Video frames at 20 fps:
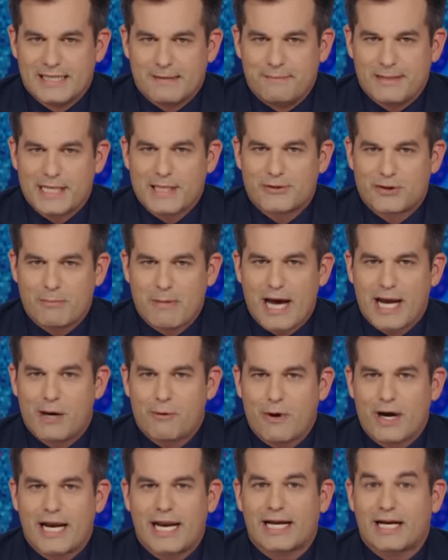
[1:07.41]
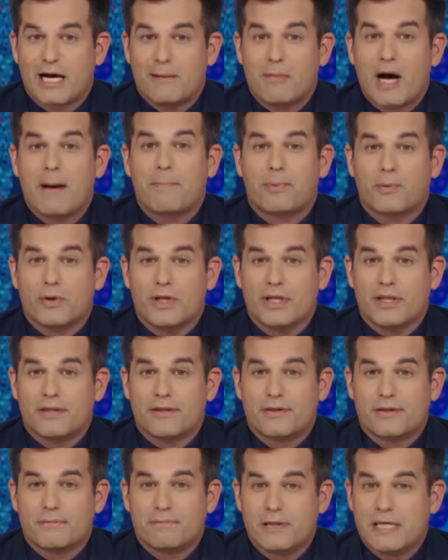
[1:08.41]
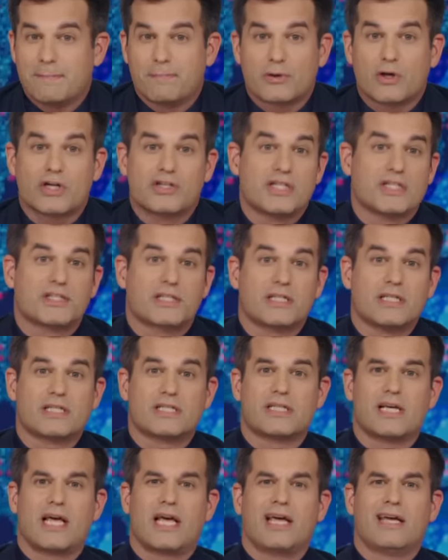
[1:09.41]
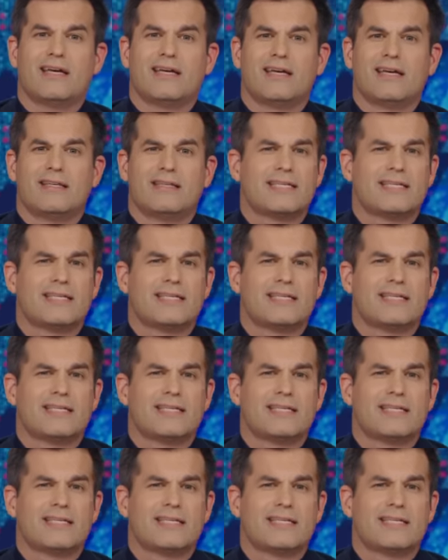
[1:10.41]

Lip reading: Because no matter what I come up with, people are just gonna say,